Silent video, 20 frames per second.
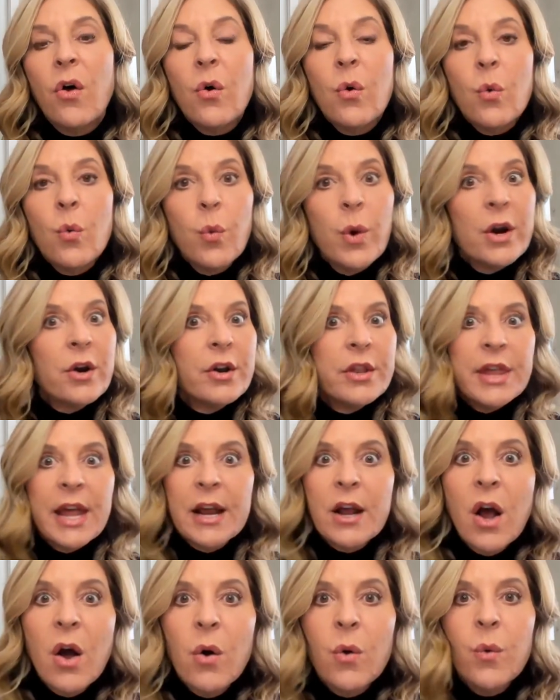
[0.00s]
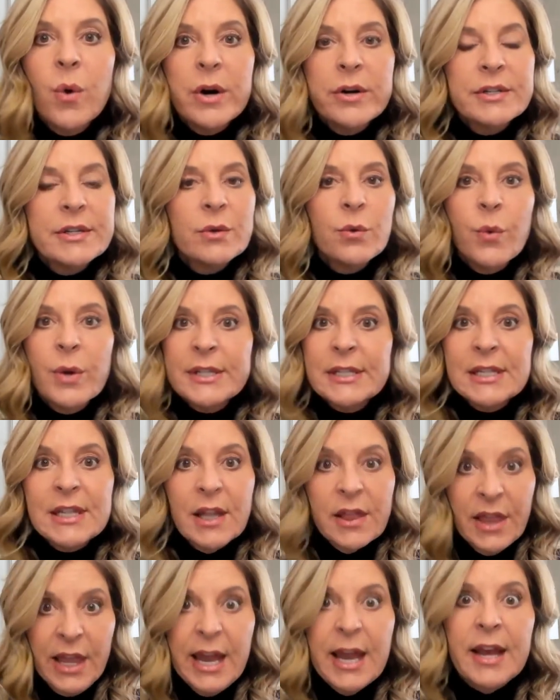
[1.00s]
where do they go? What's the
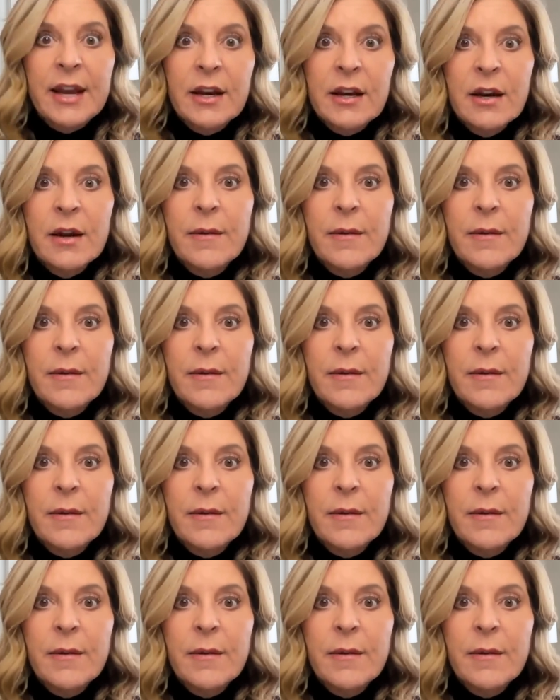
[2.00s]
link?